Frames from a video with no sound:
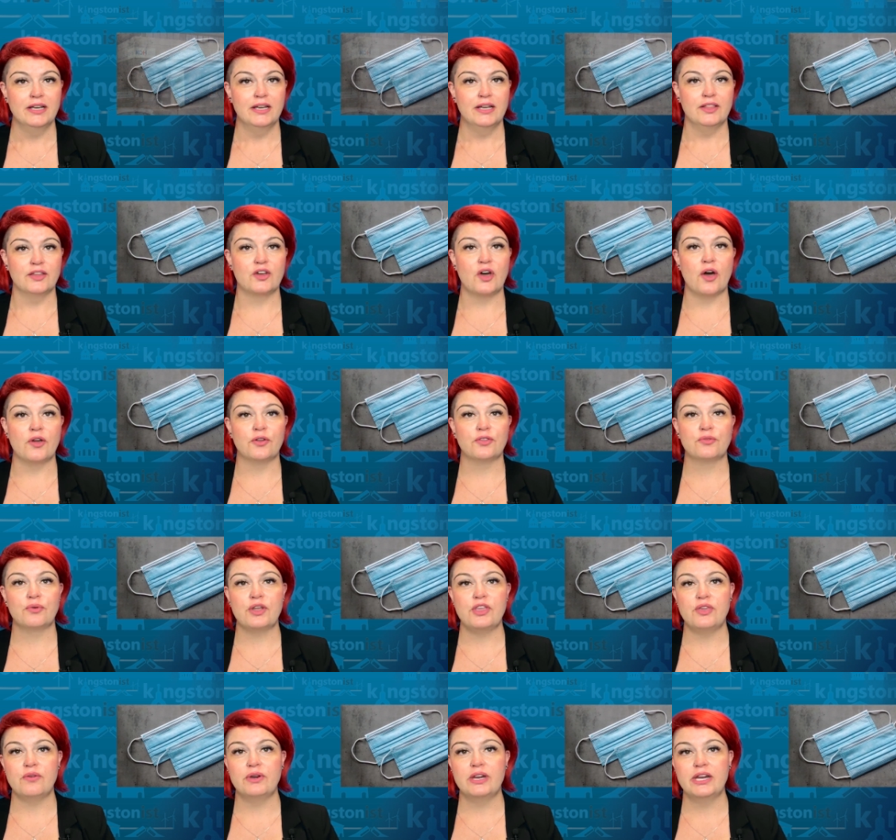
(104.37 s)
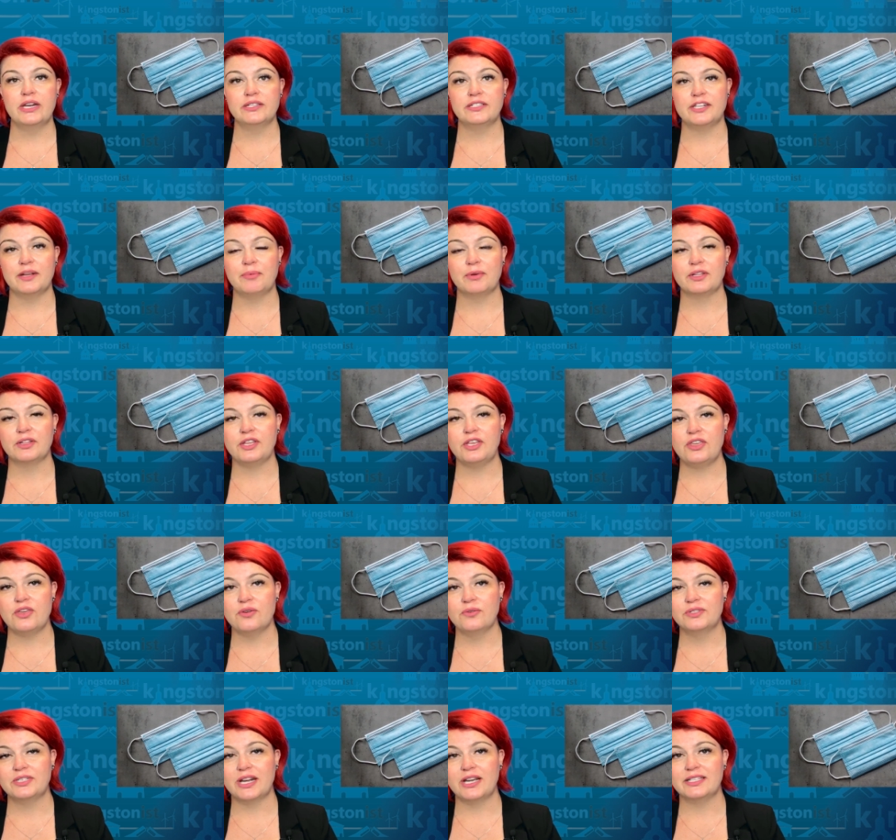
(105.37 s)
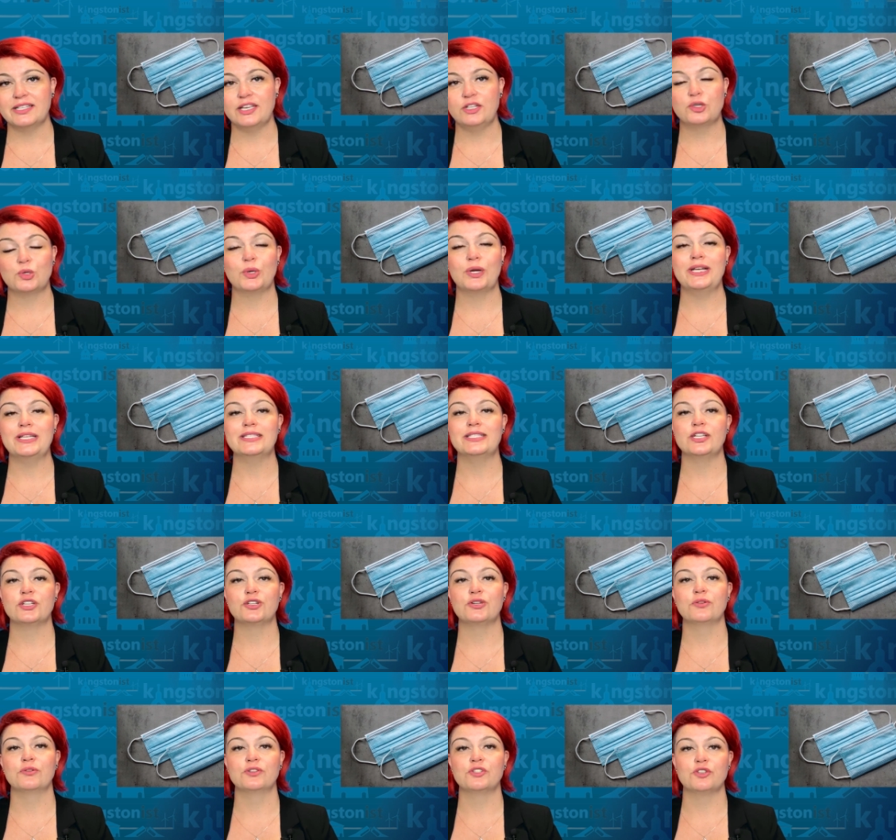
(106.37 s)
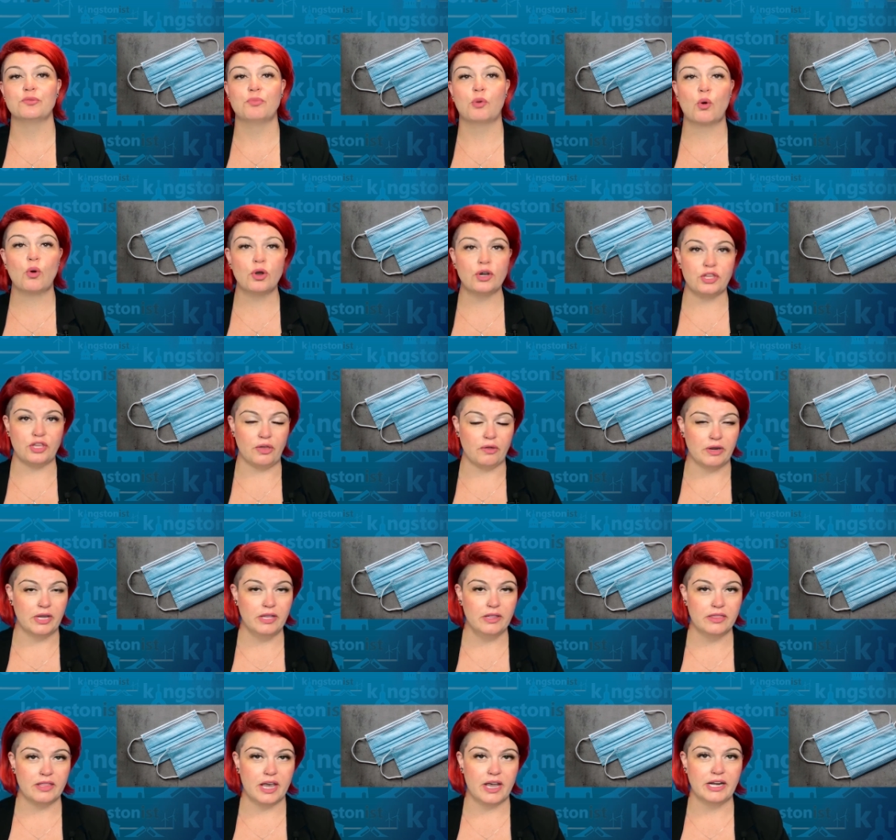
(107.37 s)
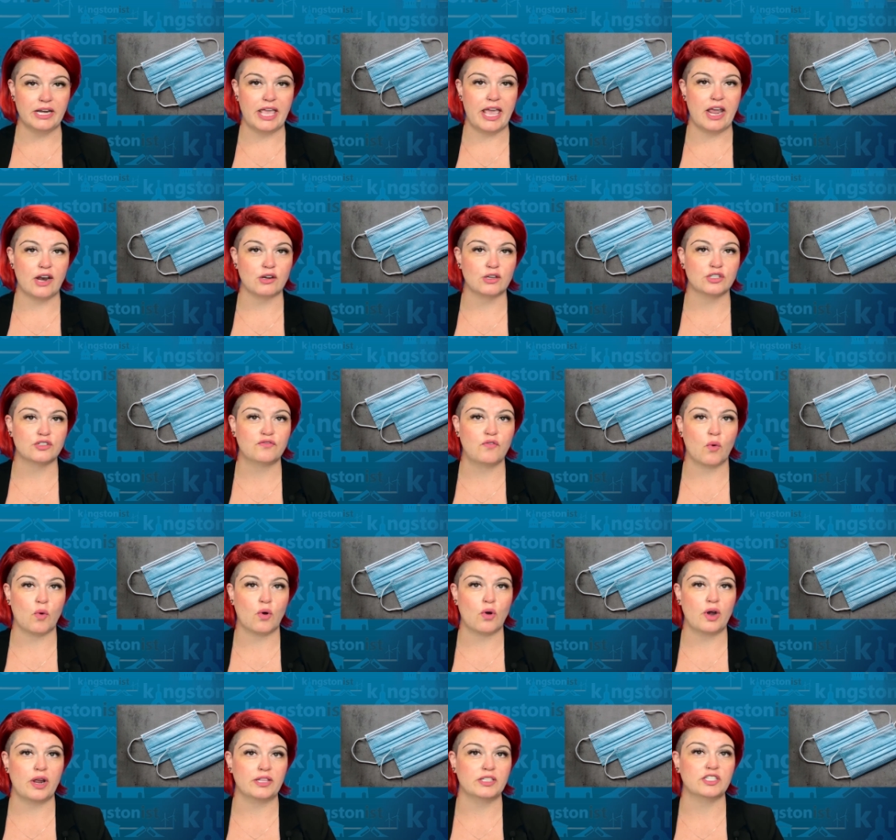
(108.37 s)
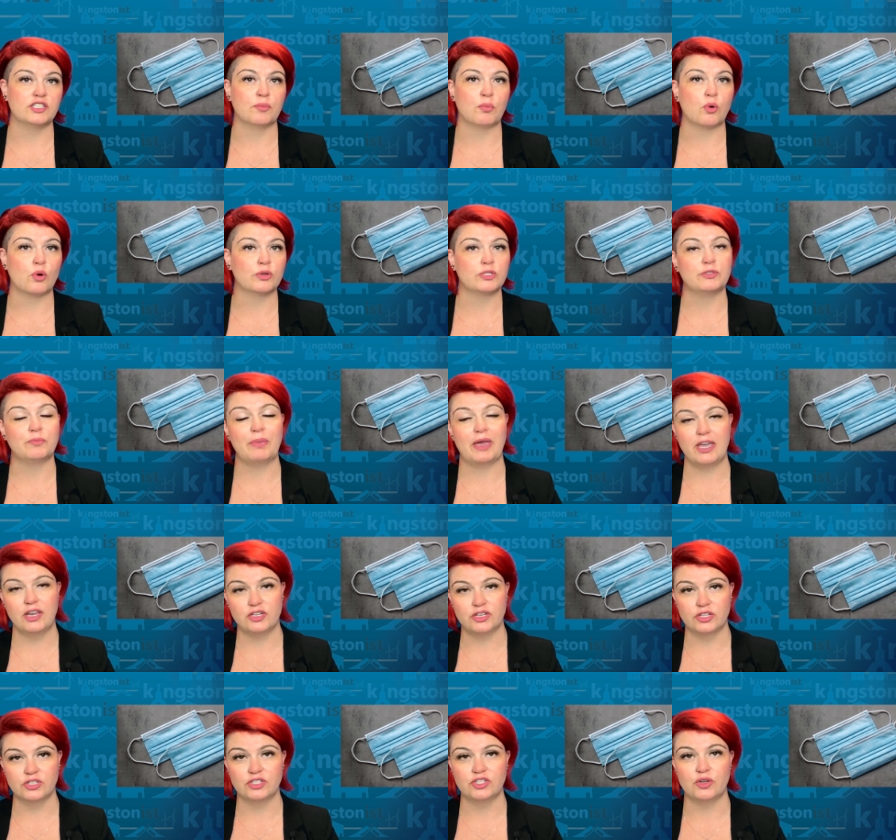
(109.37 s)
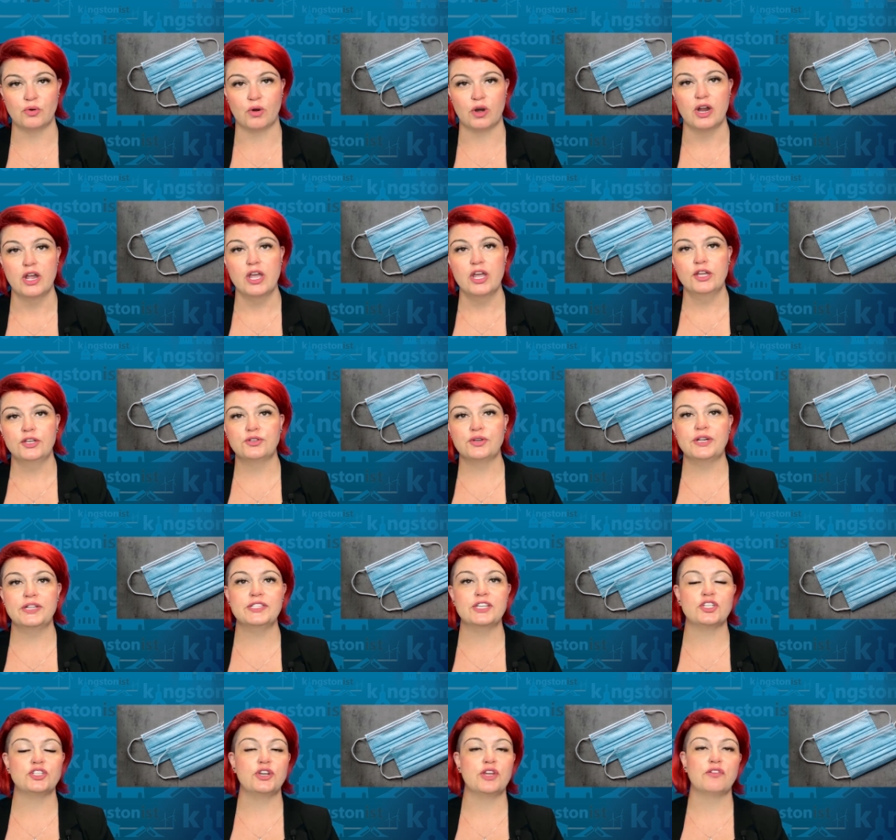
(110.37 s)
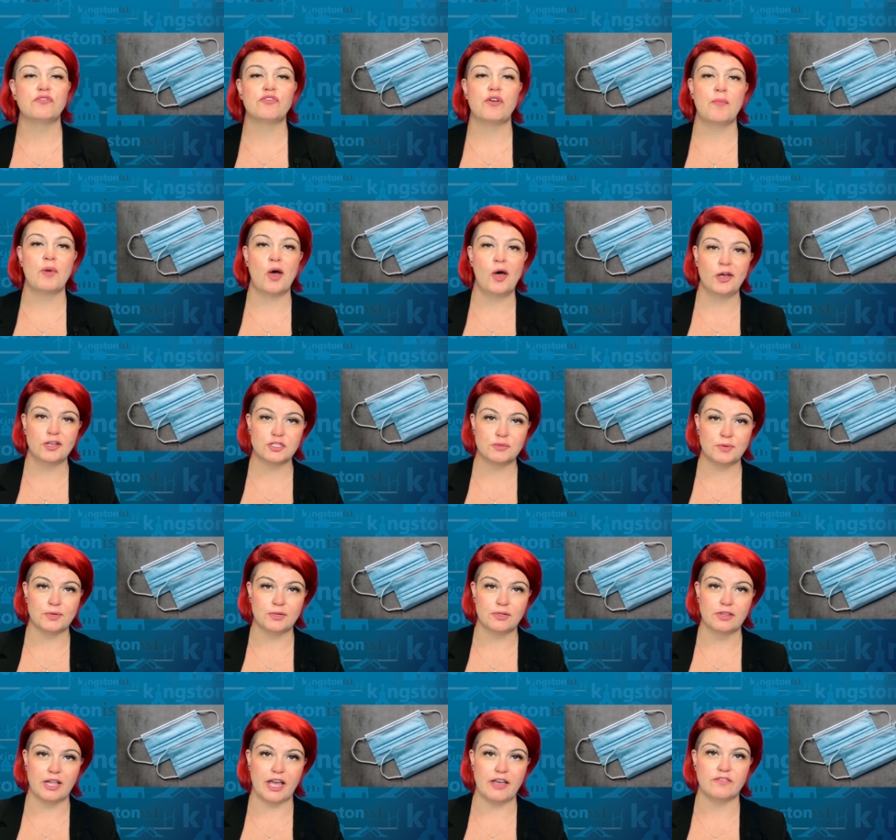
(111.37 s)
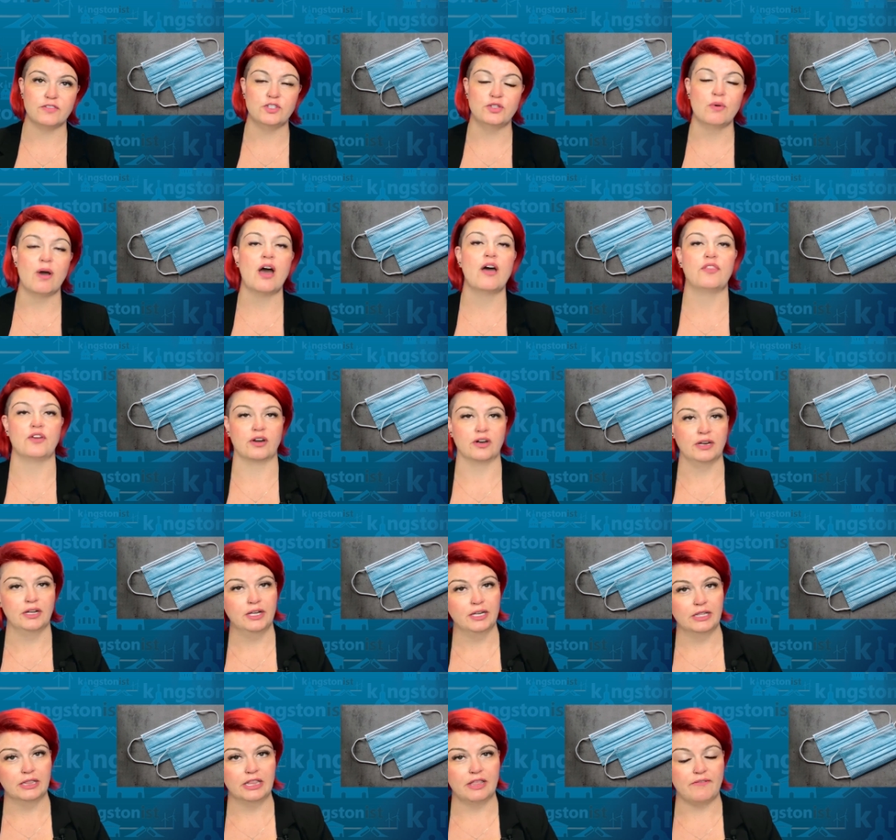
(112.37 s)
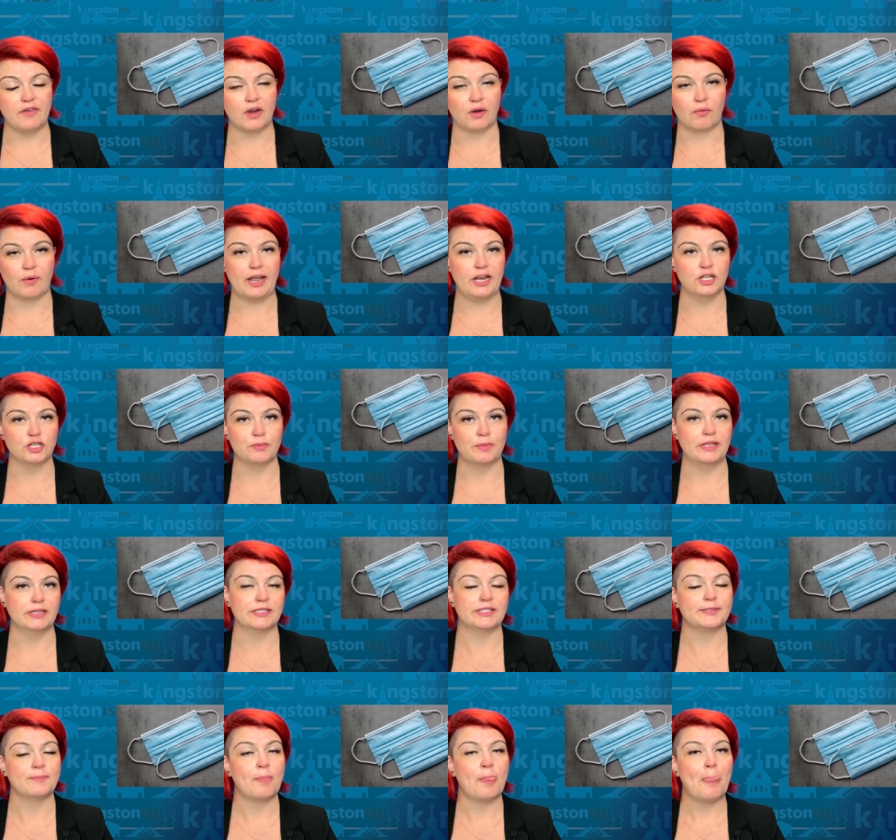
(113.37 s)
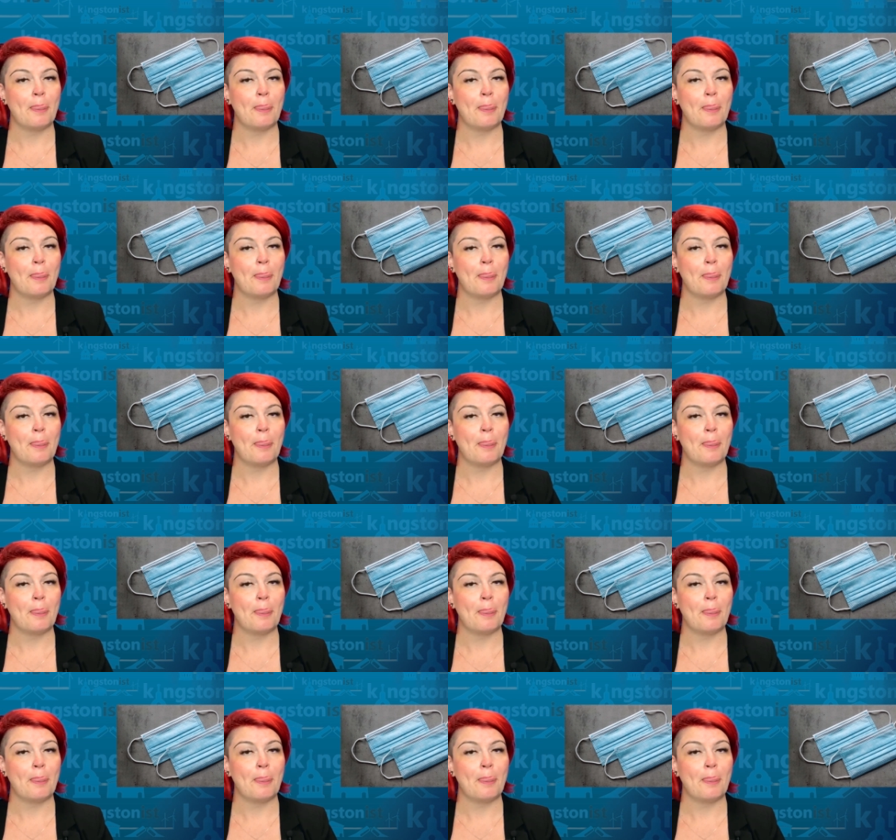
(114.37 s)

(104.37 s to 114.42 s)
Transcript: The Connell 3 unit is typically used as a transitional support unit that cares for and supports patients who are transitioning from hospital life to other living arrangements.